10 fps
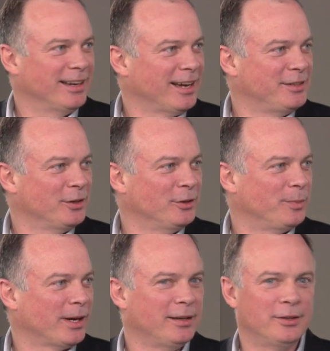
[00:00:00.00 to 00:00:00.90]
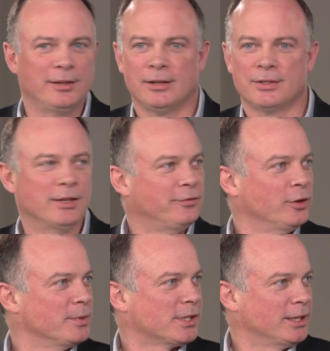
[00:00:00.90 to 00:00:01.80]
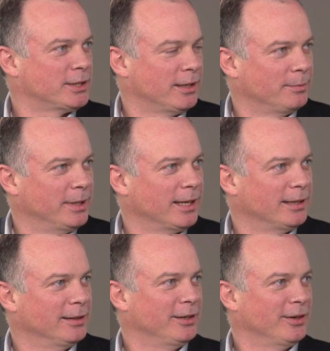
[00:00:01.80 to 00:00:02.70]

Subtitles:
I don't, but I heard there's a foot massage that I'm going to get later on.